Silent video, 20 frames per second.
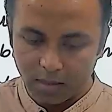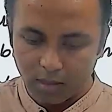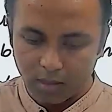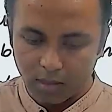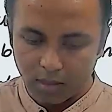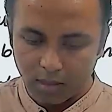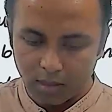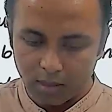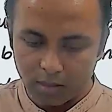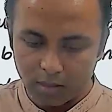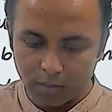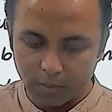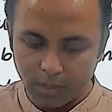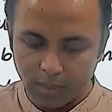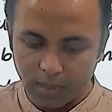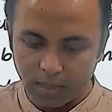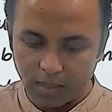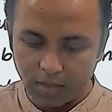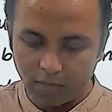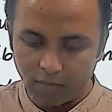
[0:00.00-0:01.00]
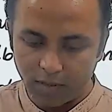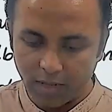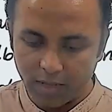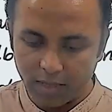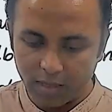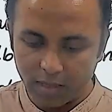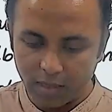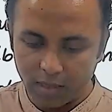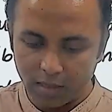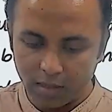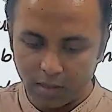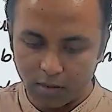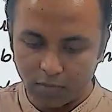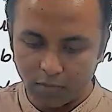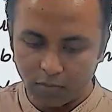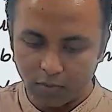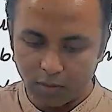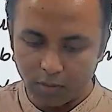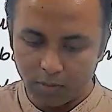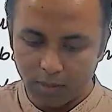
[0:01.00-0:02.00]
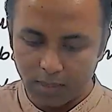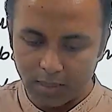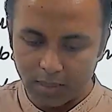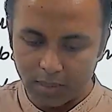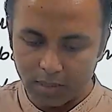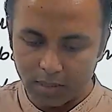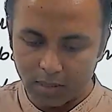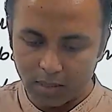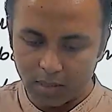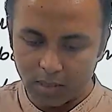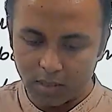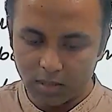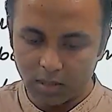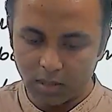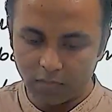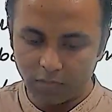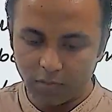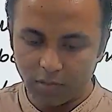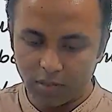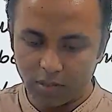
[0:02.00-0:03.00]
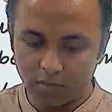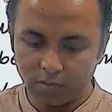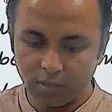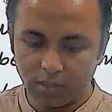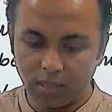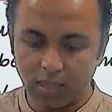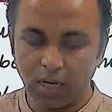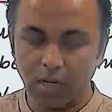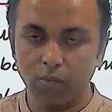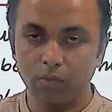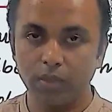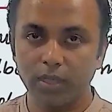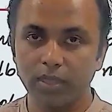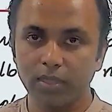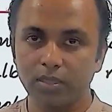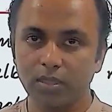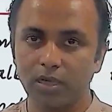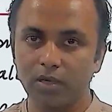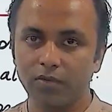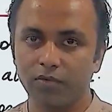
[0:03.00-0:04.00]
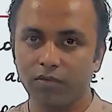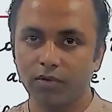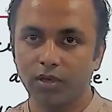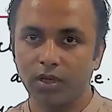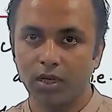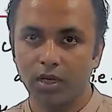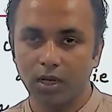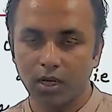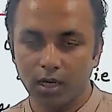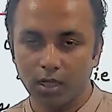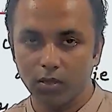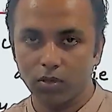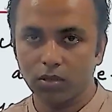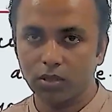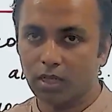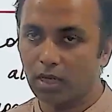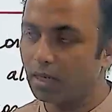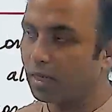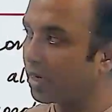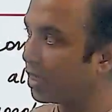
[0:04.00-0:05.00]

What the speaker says: is being reflected from, let us say, the surface of the cloud itself. The sunlight,